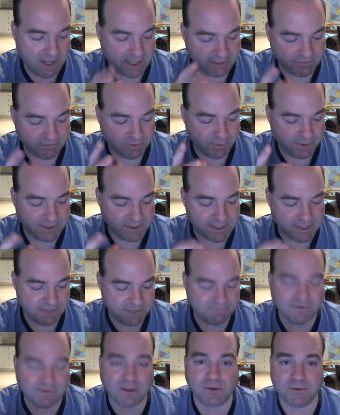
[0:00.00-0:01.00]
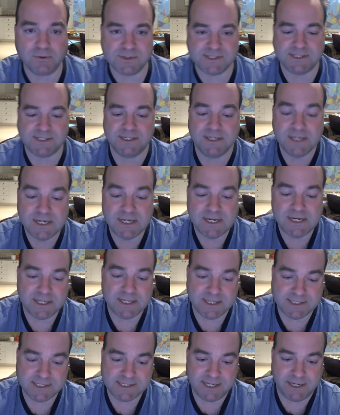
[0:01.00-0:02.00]
everyone follows the
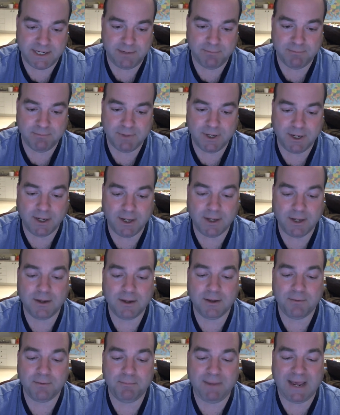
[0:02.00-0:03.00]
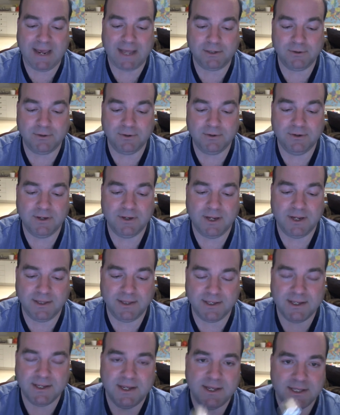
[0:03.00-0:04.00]
same pattern,
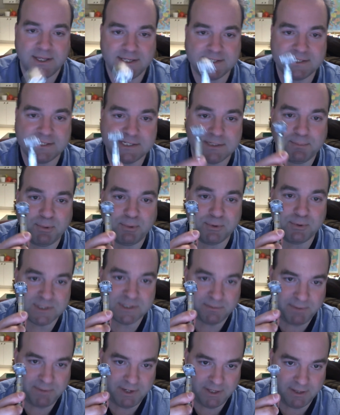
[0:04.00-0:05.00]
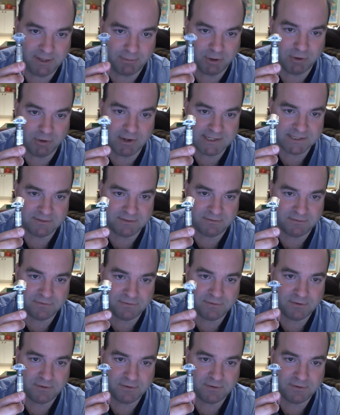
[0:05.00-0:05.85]
and this is supposed to be an aggressive